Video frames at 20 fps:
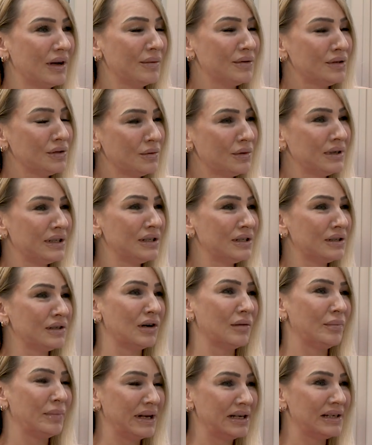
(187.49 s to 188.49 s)
I was talking to
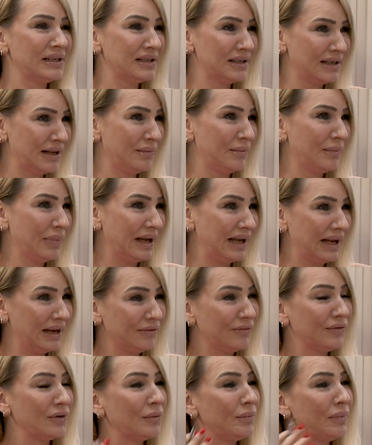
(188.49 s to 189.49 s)
Scott Benton
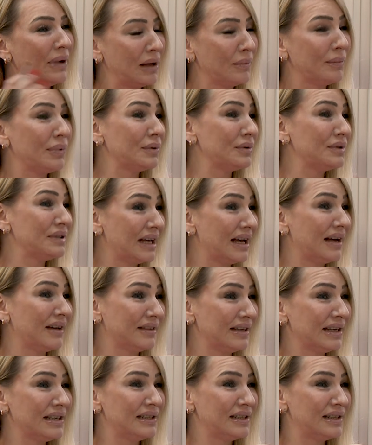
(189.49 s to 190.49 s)
MP for Blackpool
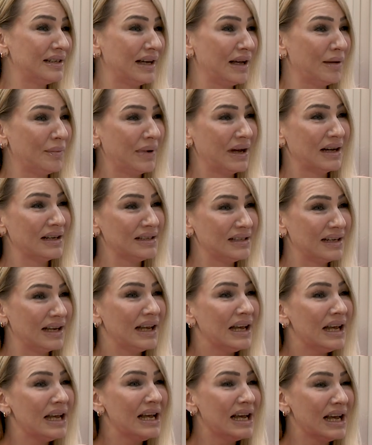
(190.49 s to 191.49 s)
South yesterday about
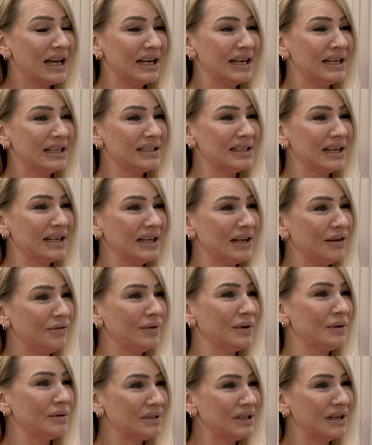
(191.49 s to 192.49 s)
it, and he said he
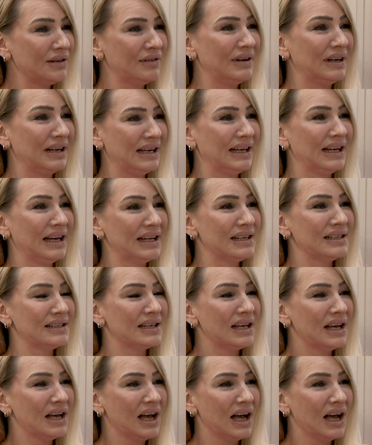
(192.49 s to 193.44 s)
feels there really is